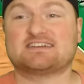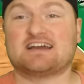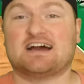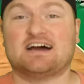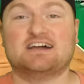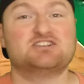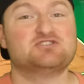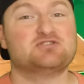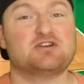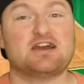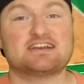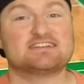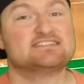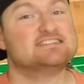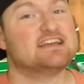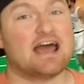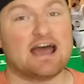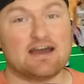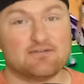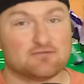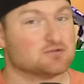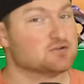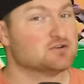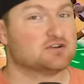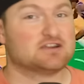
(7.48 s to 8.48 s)
contracts
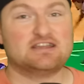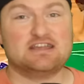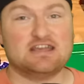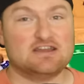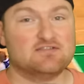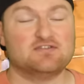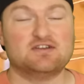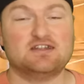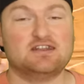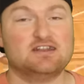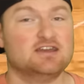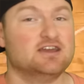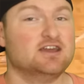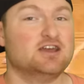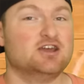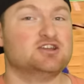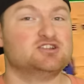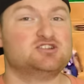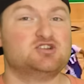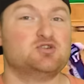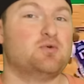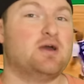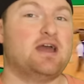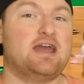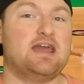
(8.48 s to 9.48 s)
ever given
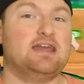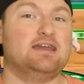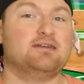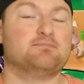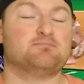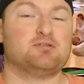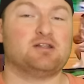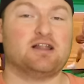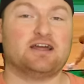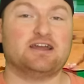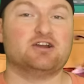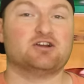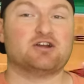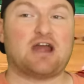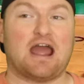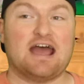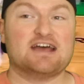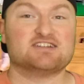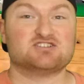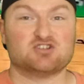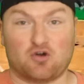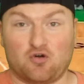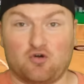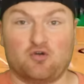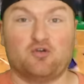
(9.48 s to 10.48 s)
to a player
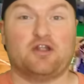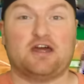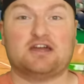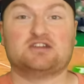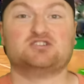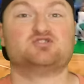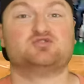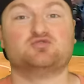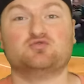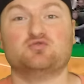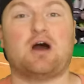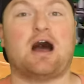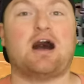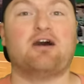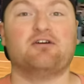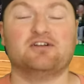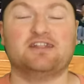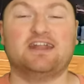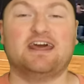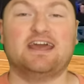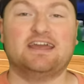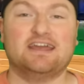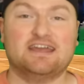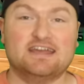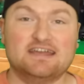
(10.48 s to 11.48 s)
as old as Jrue
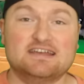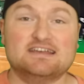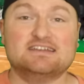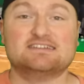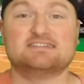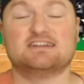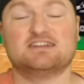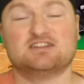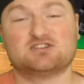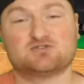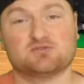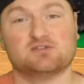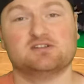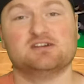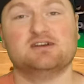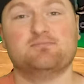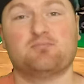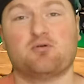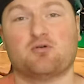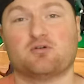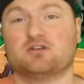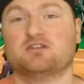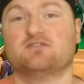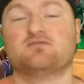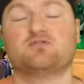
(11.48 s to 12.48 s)
Holiday is, and it's really
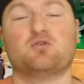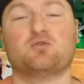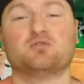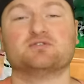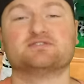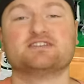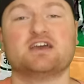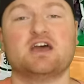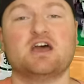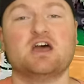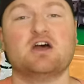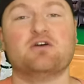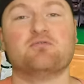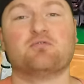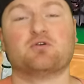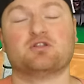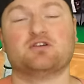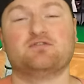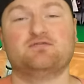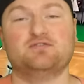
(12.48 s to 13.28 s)
important, of course, for the